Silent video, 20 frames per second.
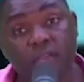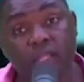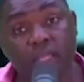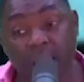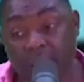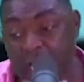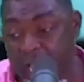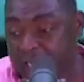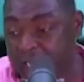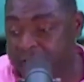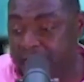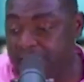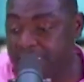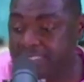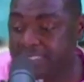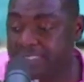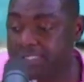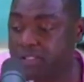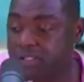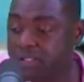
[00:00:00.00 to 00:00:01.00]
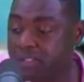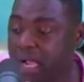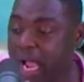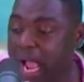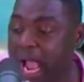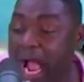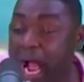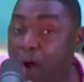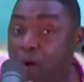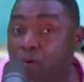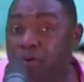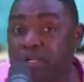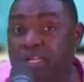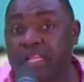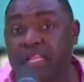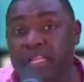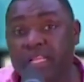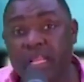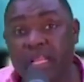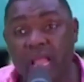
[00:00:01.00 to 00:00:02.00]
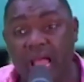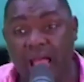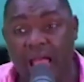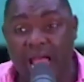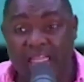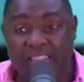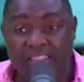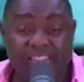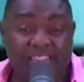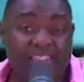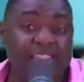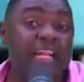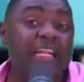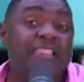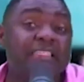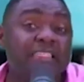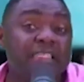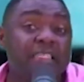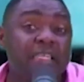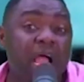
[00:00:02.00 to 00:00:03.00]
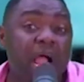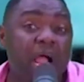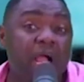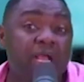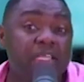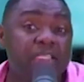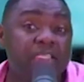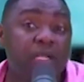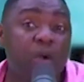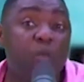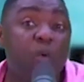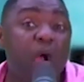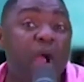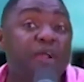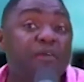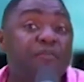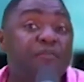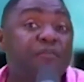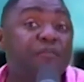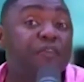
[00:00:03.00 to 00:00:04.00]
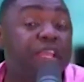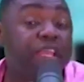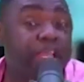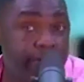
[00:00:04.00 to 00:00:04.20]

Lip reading: And this is how they are setting Aisha Huang free.